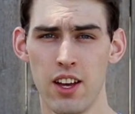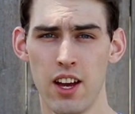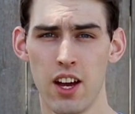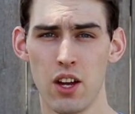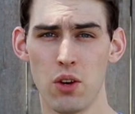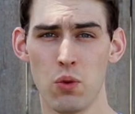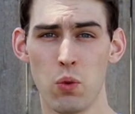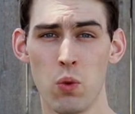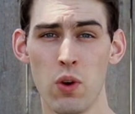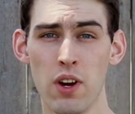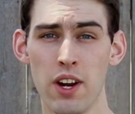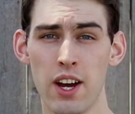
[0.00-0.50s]
And
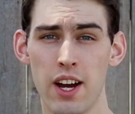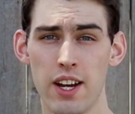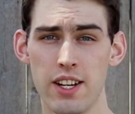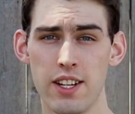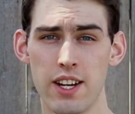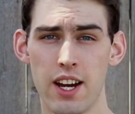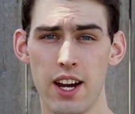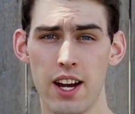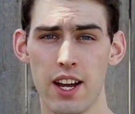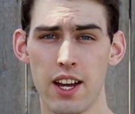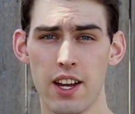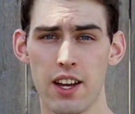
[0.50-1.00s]
when I
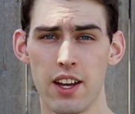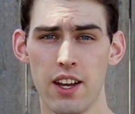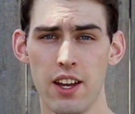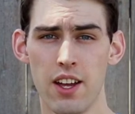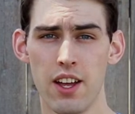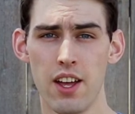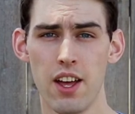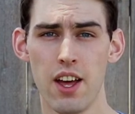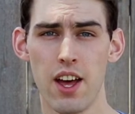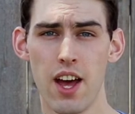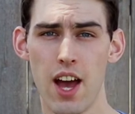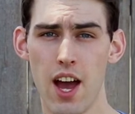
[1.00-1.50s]
die,
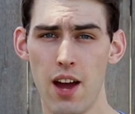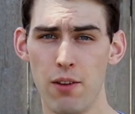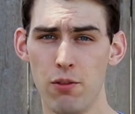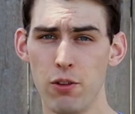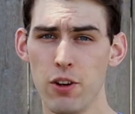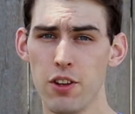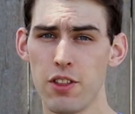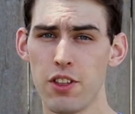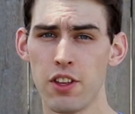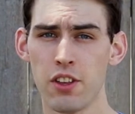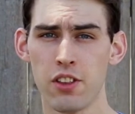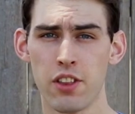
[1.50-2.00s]

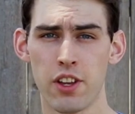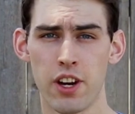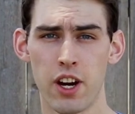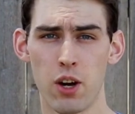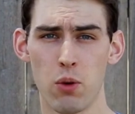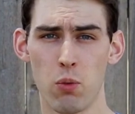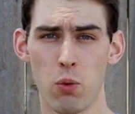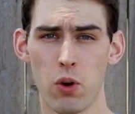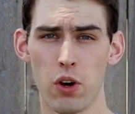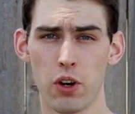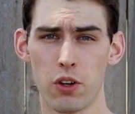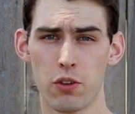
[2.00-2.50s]
everything that I
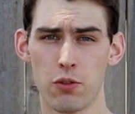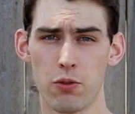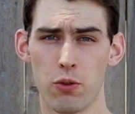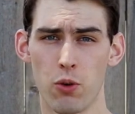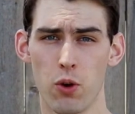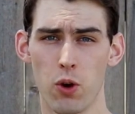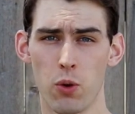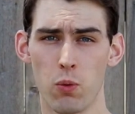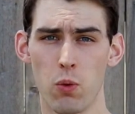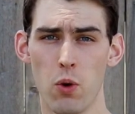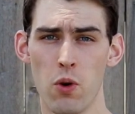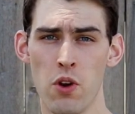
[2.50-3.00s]
worked
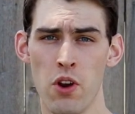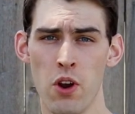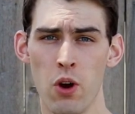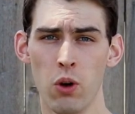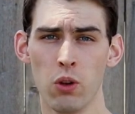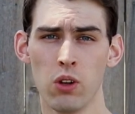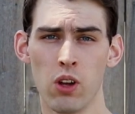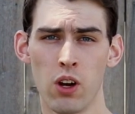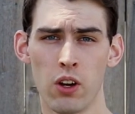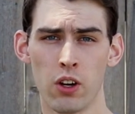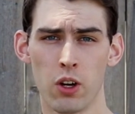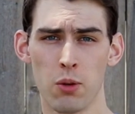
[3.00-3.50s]
for will no
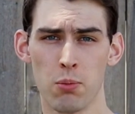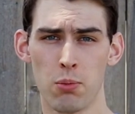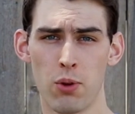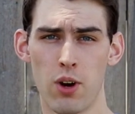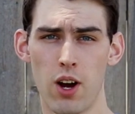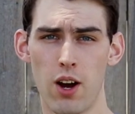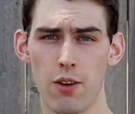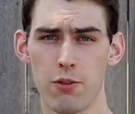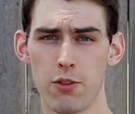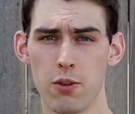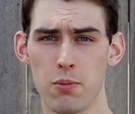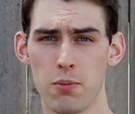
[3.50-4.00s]
longer
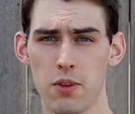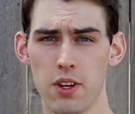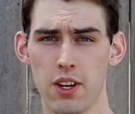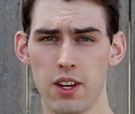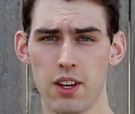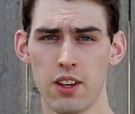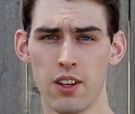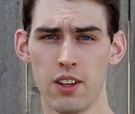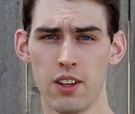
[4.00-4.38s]
profit me.